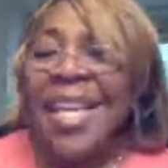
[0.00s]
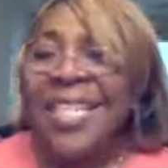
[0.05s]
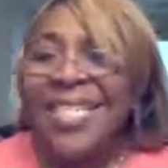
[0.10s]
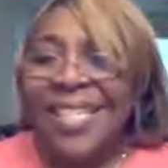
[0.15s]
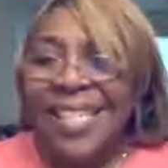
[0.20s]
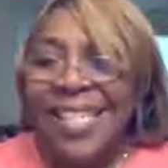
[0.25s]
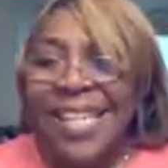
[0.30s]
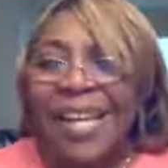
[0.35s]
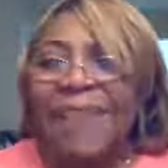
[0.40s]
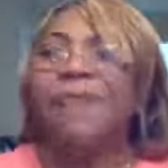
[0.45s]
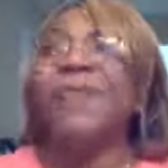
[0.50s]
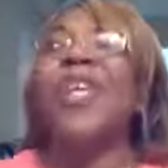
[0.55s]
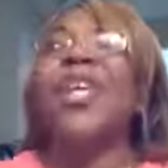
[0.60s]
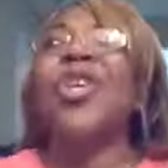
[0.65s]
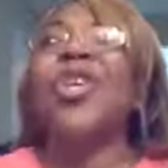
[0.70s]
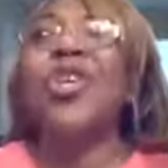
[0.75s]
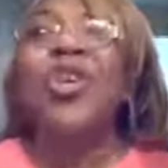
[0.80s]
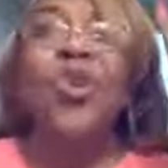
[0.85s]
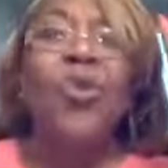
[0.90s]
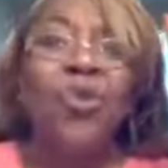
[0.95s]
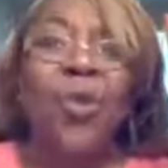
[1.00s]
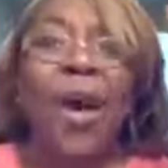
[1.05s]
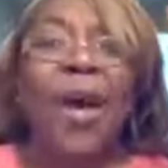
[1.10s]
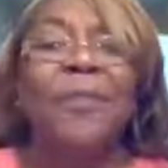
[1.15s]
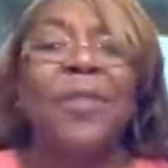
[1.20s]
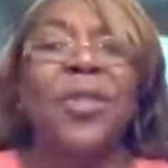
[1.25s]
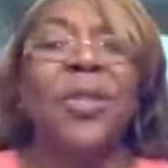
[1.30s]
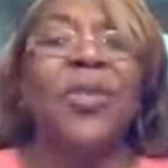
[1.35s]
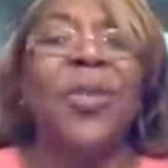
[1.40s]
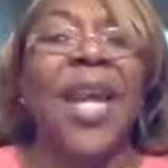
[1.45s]
He's lifting you
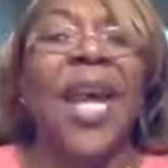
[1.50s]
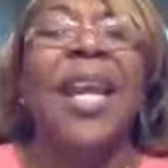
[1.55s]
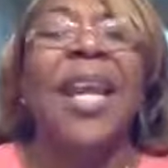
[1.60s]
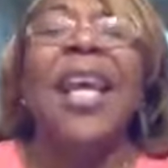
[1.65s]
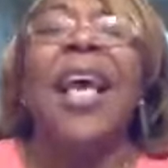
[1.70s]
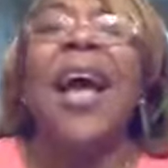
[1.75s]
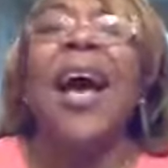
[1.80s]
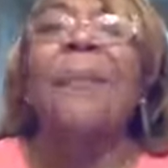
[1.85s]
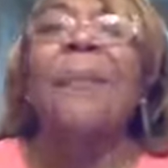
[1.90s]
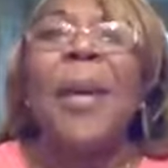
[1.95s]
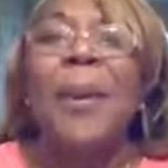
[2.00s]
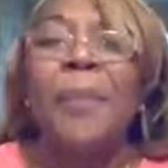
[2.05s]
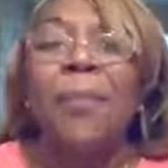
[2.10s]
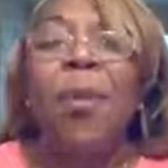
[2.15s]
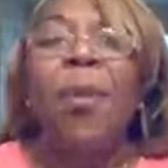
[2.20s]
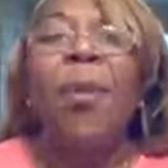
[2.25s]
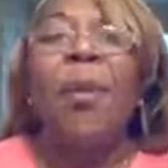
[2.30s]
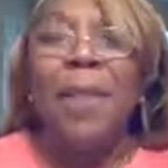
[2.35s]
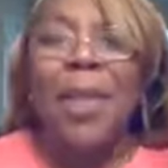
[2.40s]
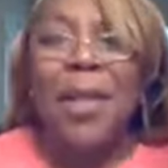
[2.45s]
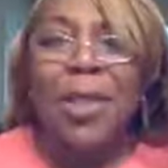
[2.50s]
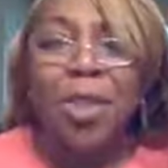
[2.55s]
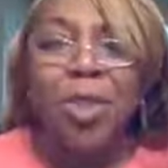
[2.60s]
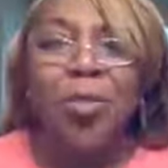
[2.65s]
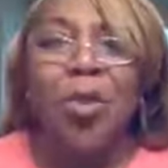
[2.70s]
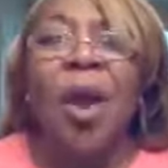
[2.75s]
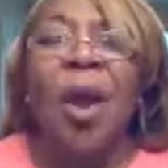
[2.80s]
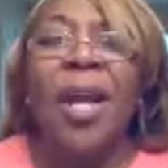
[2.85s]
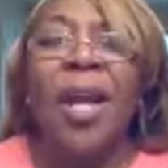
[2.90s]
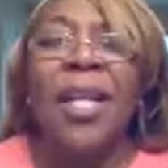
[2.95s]
up so that people will be
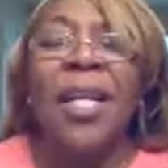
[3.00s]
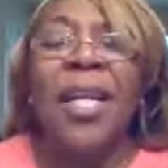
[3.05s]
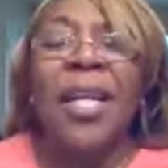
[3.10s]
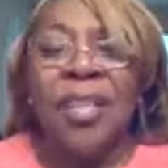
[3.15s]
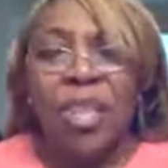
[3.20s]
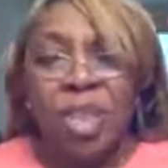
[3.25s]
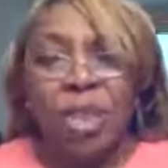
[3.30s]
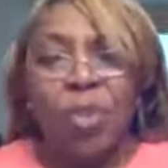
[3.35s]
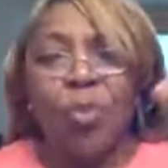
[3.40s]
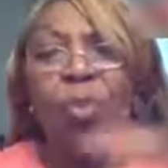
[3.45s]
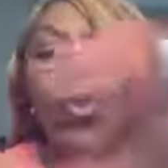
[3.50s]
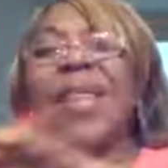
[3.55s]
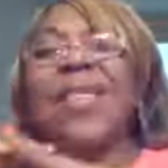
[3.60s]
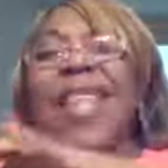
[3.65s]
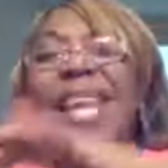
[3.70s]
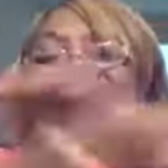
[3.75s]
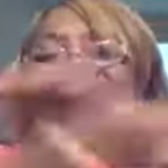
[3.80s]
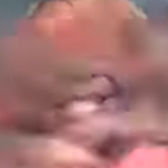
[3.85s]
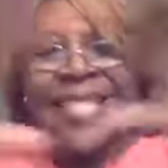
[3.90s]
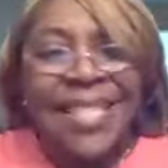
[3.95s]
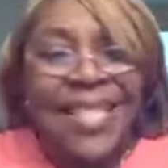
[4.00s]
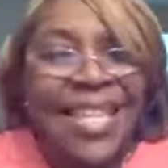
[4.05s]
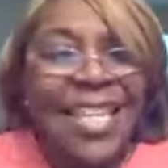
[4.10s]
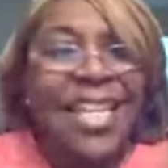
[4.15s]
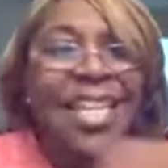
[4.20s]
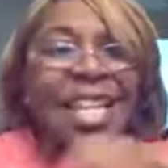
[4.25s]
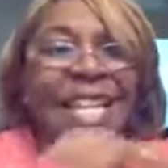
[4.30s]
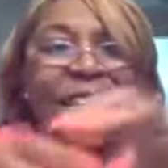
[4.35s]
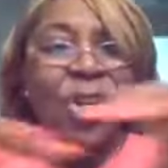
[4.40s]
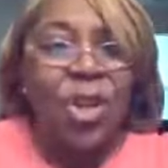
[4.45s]
drawn to what they
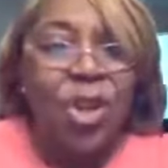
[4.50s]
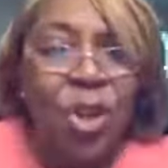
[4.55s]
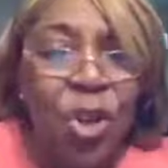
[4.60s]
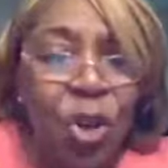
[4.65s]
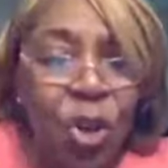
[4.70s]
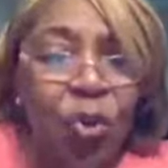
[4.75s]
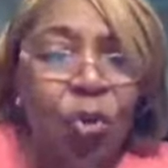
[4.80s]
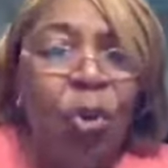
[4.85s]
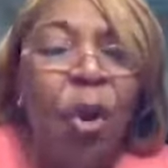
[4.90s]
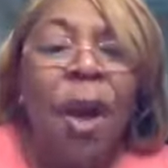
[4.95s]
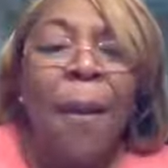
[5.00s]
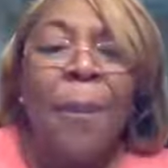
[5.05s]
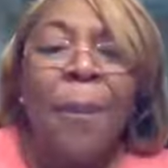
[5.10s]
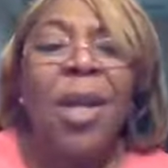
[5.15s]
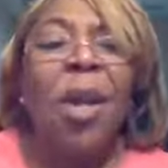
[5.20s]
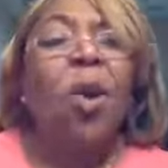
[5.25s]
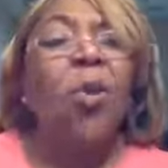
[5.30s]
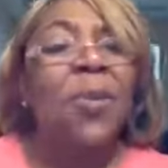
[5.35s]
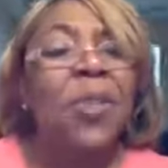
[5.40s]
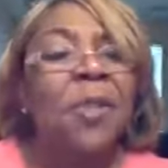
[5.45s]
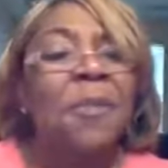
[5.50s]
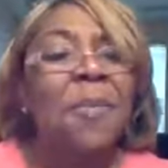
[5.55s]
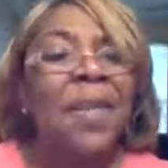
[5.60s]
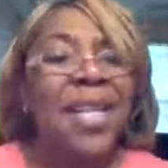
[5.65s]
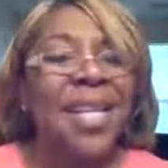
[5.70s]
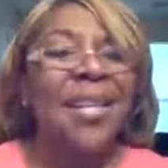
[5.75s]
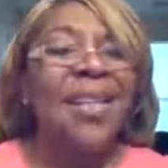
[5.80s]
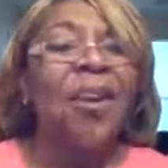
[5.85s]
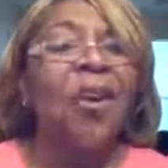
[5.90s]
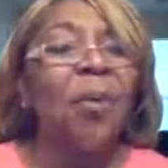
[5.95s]
see in you, but
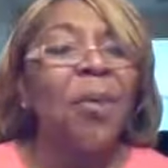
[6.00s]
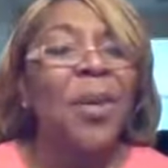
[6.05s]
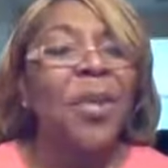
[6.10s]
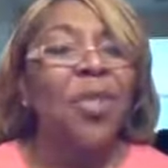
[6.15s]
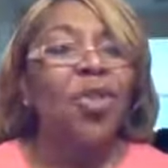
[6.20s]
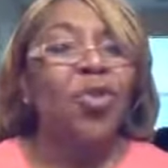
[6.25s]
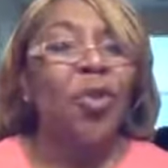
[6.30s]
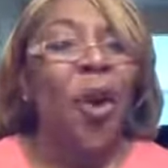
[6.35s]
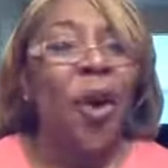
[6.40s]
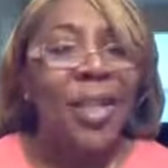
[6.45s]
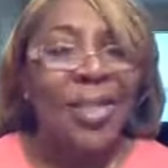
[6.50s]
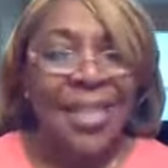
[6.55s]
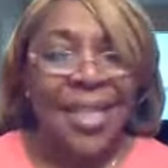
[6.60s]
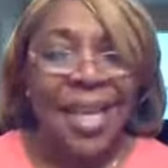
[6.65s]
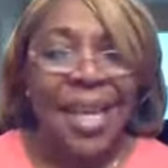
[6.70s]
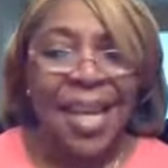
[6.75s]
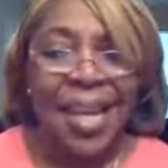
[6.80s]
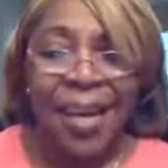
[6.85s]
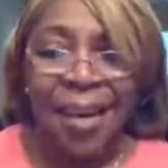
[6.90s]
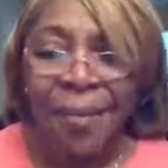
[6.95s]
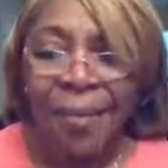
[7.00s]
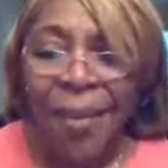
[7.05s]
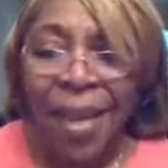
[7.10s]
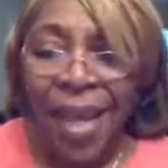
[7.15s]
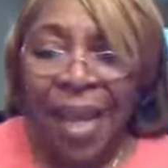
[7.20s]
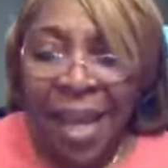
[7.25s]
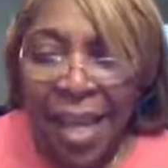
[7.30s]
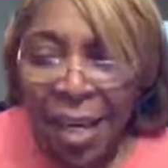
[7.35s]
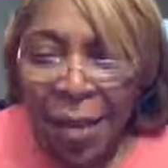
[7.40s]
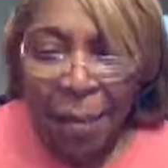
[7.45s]
ultimately they'll be drawn to him.
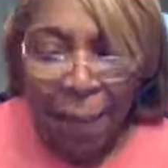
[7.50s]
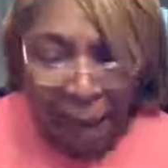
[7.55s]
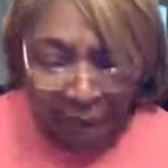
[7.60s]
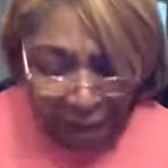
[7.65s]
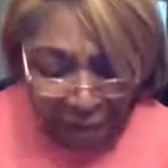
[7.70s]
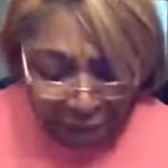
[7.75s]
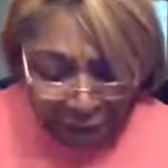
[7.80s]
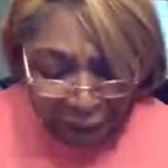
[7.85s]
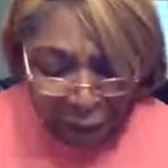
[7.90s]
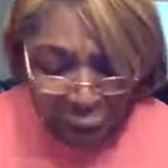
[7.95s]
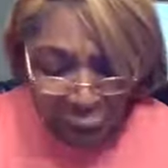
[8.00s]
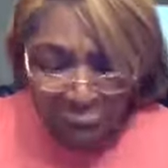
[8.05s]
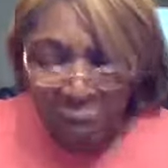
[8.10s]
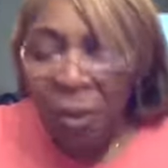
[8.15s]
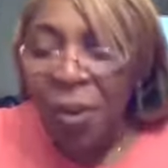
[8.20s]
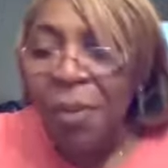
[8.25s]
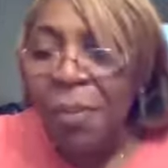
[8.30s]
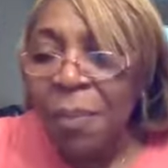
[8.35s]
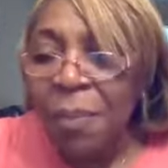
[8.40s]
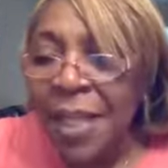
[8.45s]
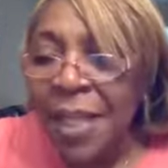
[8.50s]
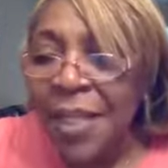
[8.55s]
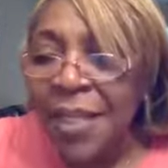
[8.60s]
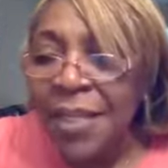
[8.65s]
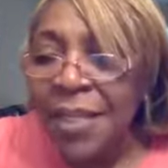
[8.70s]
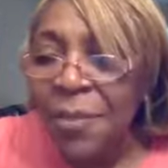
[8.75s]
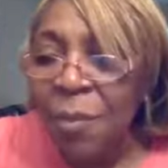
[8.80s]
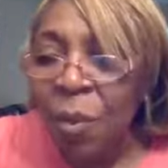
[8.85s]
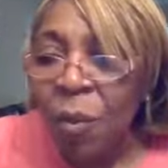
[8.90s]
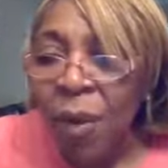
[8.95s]
Anybody flowing with me
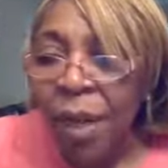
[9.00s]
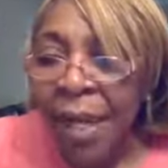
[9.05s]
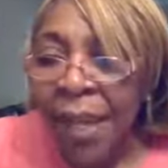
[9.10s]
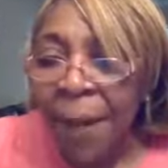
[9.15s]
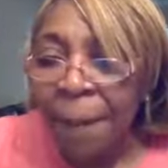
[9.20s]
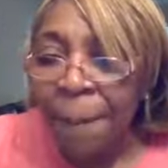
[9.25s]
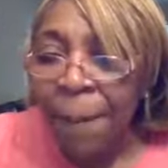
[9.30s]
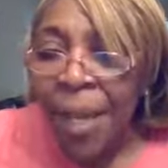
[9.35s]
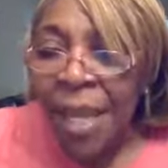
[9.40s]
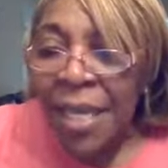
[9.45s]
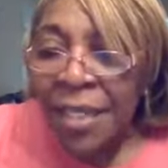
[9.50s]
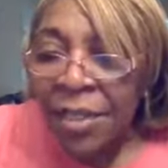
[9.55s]
this morning?